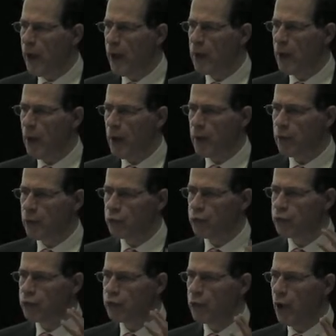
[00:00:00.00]
and able
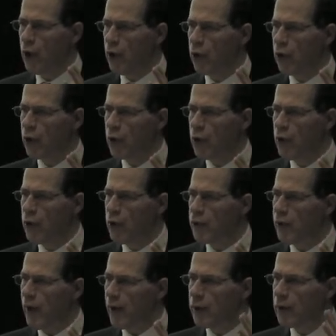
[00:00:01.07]
to show
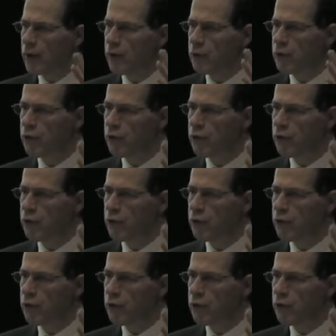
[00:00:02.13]
that